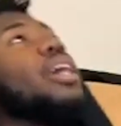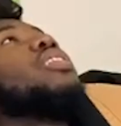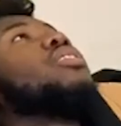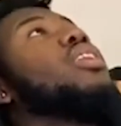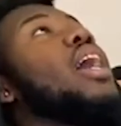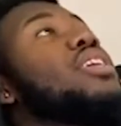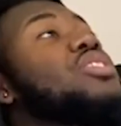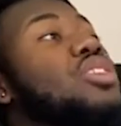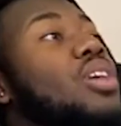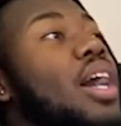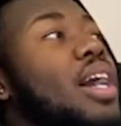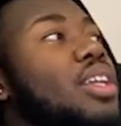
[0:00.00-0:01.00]
But like last
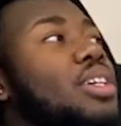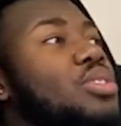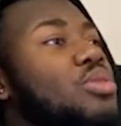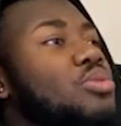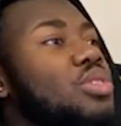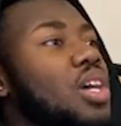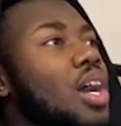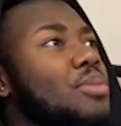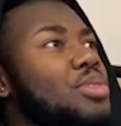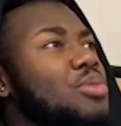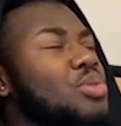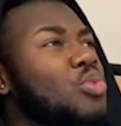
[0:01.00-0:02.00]
year I had like 2
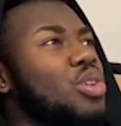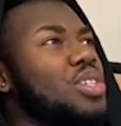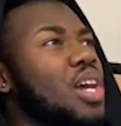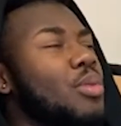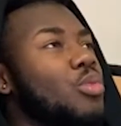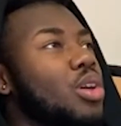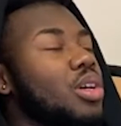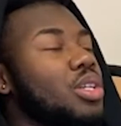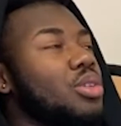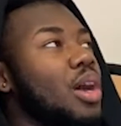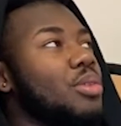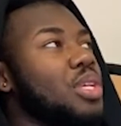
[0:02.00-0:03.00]
jobs. There was one time where
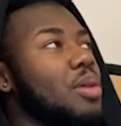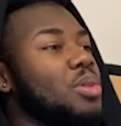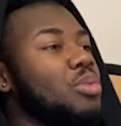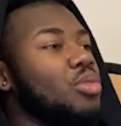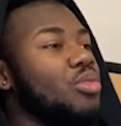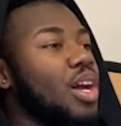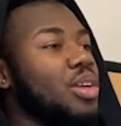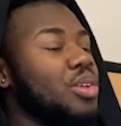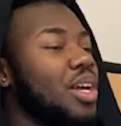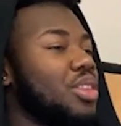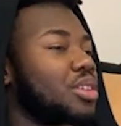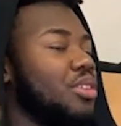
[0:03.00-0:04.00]
I was helping you move out.
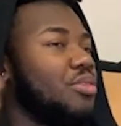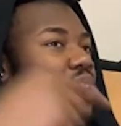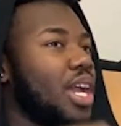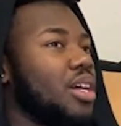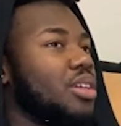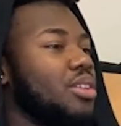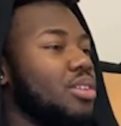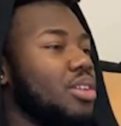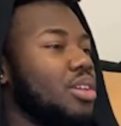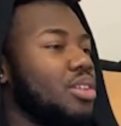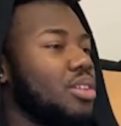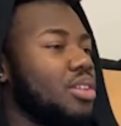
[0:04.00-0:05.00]
You had the van
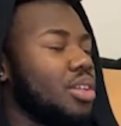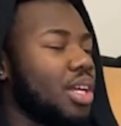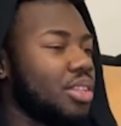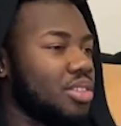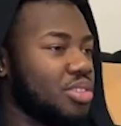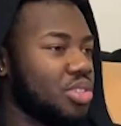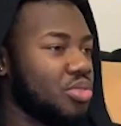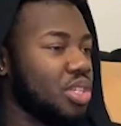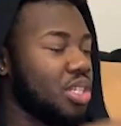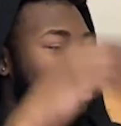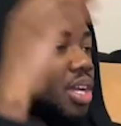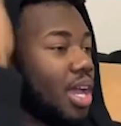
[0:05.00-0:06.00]
in like the
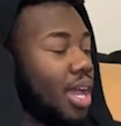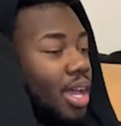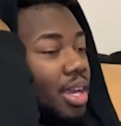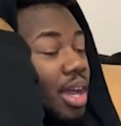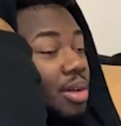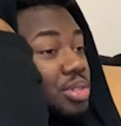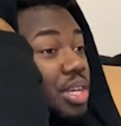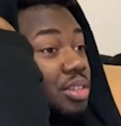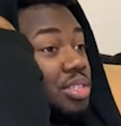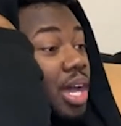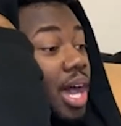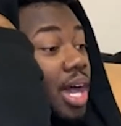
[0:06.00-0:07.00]
street, and I was
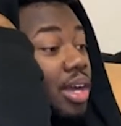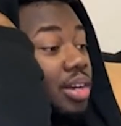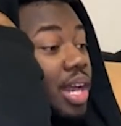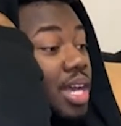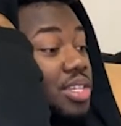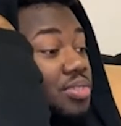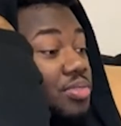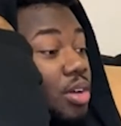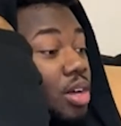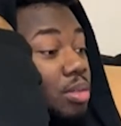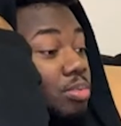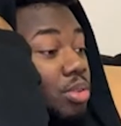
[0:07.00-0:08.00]
like tired as
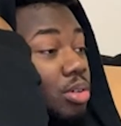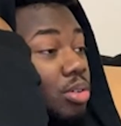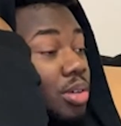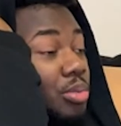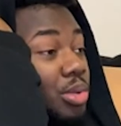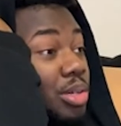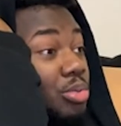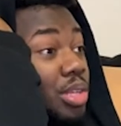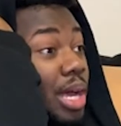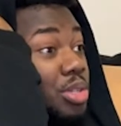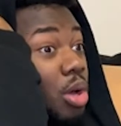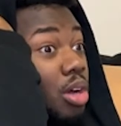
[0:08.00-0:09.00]
fuck, bro. And
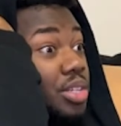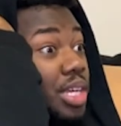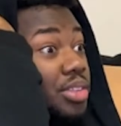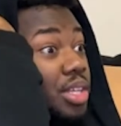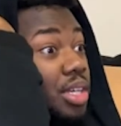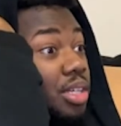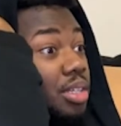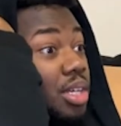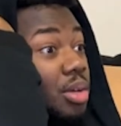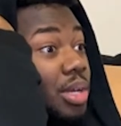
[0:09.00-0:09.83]
that was an all day thing.